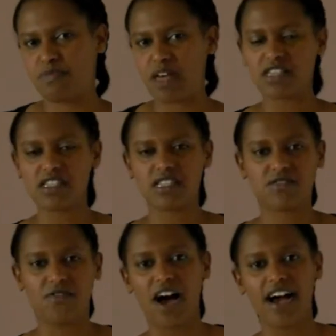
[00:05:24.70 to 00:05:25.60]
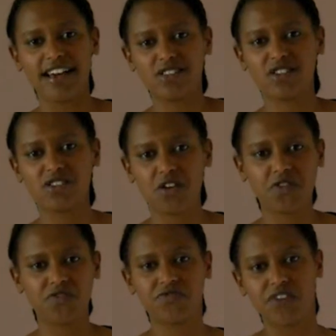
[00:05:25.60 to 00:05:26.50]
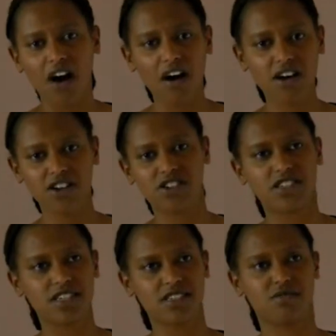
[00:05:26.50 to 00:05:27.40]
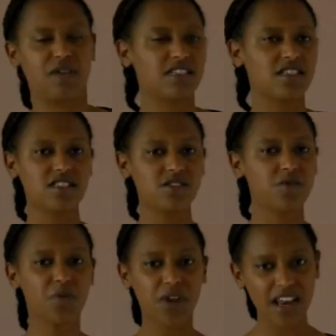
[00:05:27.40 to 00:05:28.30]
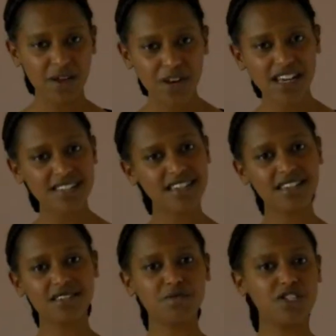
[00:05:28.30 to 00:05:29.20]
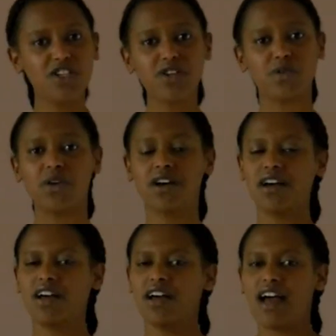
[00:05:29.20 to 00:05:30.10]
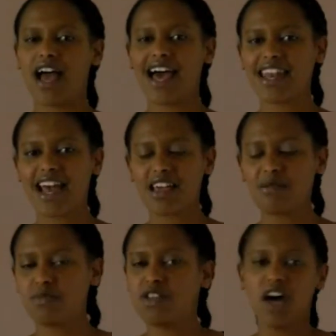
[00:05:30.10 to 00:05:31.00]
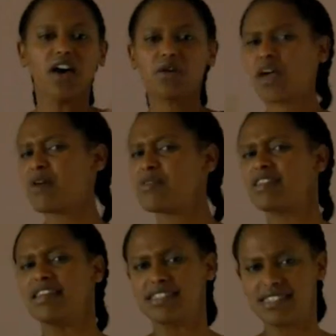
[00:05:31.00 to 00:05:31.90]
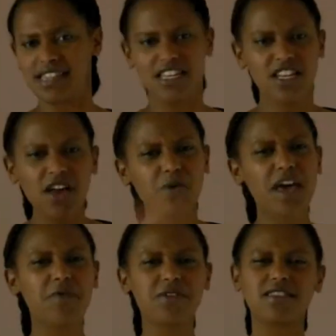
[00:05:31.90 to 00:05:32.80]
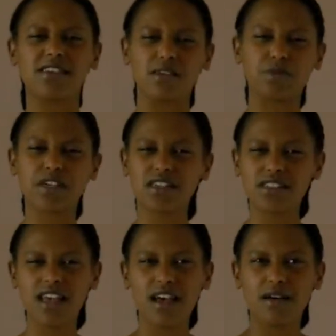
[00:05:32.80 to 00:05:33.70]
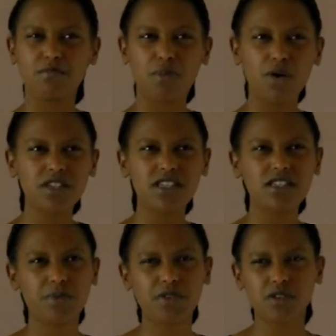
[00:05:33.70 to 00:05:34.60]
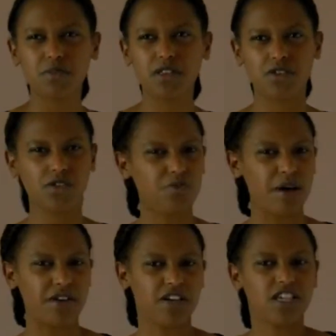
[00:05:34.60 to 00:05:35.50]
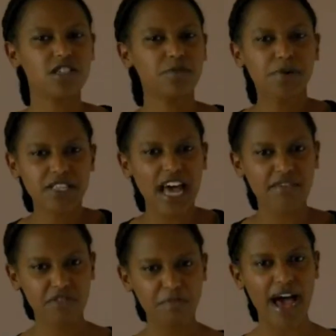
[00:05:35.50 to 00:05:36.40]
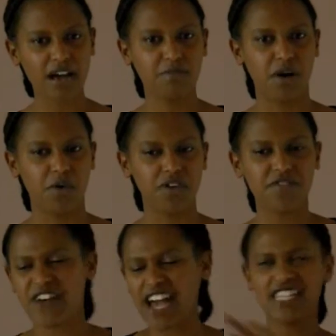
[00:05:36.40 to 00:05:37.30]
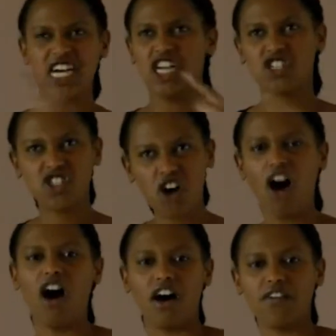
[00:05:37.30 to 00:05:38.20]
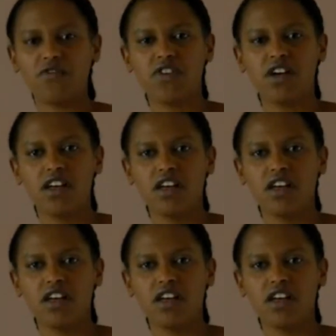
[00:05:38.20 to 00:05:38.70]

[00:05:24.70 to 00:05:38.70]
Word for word: been fine so far, just basically doing what anyone else tells him to do. And I am not okay with this. Not okay with this, because Bolin is supposed to be the earthbender. He's supposed to have the backbone. In fact, Toph,